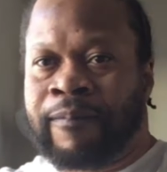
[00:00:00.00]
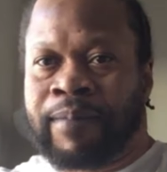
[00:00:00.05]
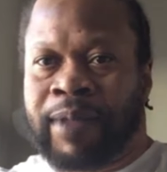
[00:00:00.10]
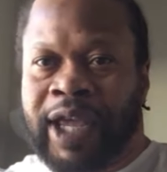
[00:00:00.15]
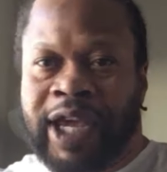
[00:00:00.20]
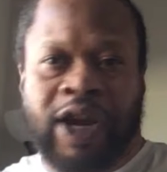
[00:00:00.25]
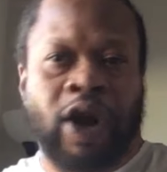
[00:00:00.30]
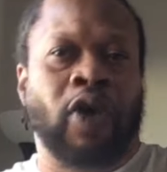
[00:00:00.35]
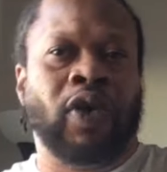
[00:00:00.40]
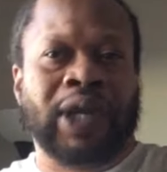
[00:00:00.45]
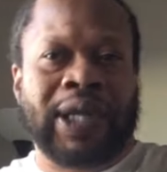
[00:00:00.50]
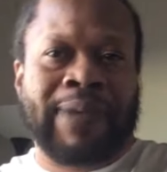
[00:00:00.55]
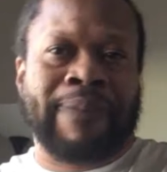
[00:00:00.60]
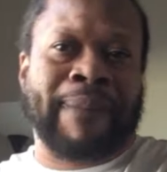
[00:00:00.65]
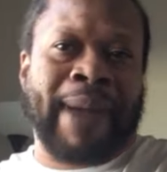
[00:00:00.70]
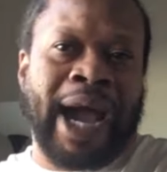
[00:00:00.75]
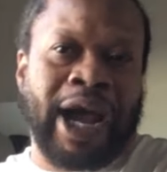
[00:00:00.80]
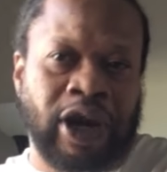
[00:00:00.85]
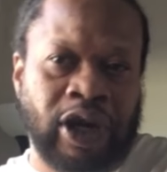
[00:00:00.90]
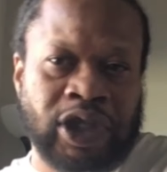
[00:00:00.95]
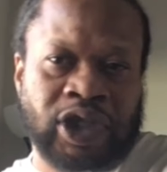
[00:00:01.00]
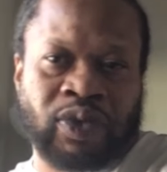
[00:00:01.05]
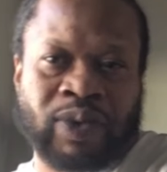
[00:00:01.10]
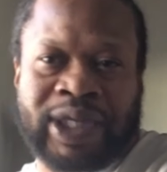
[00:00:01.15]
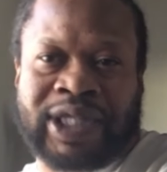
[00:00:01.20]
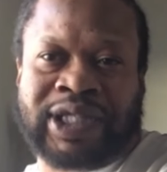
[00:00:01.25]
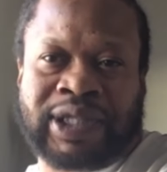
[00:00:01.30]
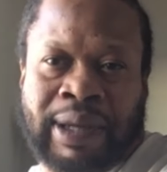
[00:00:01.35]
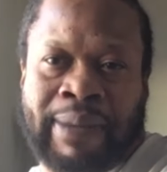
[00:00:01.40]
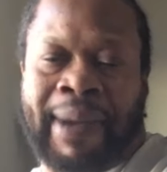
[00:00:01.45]
It only matters
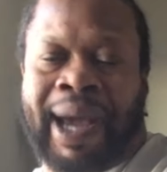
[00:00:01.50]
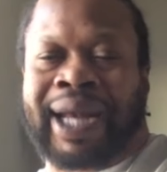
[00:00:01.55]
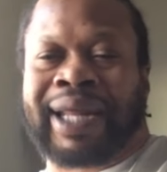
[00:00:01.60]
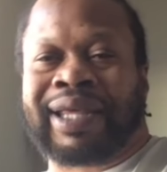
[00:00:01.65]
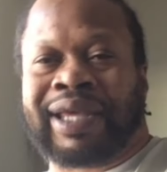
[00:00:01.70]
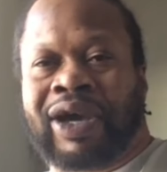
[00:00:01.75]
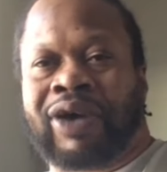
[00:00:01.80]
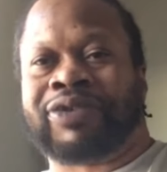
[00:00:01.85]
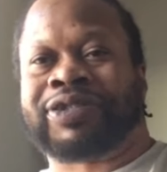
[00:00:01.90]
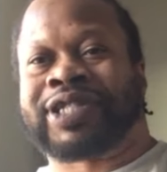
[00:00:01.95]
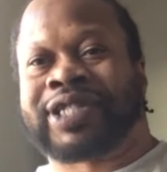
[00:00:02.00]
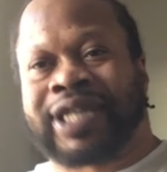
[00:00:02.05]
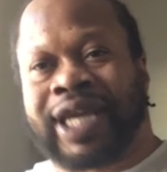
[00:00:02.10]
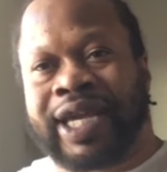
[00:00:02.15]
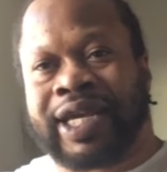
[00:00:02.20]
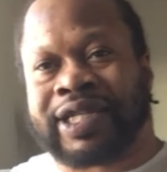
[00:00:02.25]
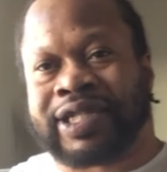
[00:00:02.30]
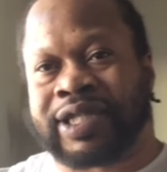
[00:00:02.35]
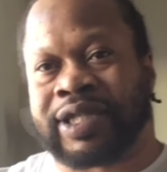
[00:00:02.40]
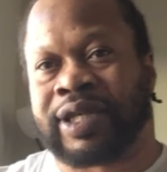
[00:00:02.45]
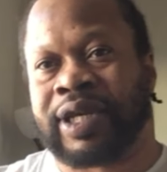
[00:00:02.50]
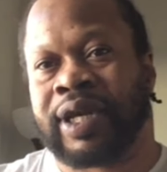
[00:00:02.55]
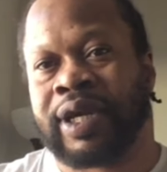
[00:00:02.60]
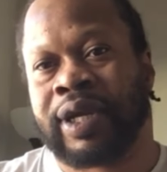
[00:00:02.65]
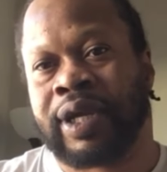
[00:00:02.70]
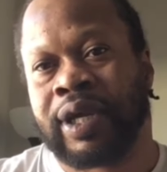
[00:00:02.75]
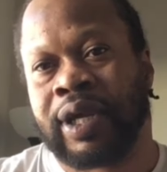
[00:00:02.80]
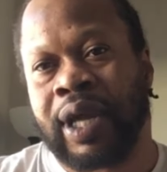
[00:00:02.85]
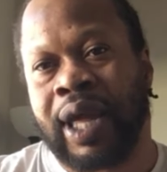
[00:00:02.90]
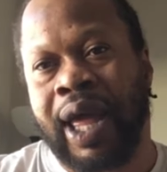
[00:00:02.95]
when somebody else takes
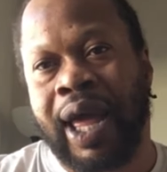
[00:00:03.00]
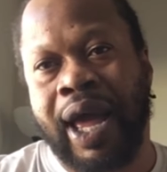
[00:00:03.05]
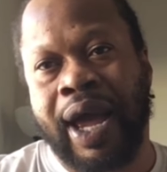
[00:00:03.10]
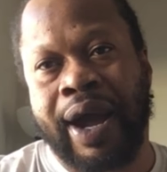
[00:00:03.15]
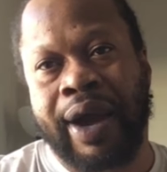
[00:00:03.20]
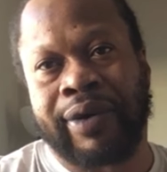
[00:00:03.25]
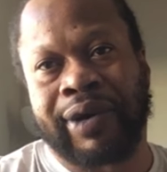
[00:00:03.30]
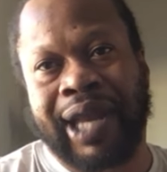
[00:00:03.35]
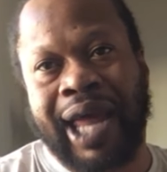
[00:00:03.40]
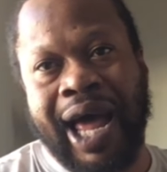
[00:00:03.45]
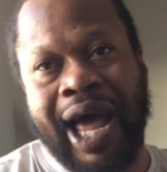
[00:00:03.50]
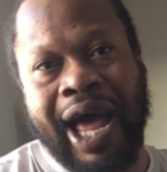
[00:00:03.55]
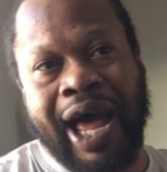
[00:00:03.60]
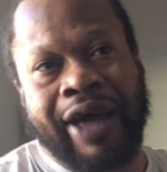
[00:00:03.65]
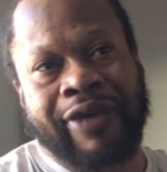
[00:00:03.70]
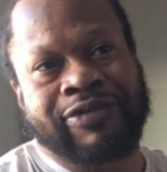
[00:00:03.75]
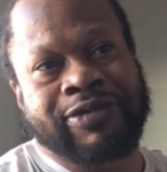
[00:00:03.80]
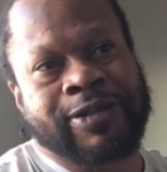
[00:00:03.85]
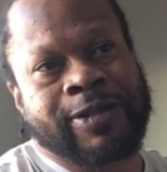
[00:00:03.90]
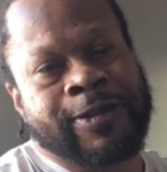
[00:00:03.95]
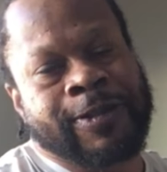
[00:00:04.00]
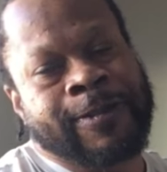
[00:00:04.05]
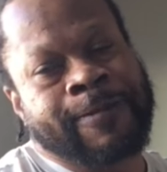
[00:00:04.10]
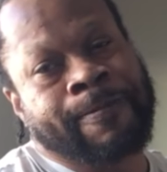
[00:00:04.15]
our lives.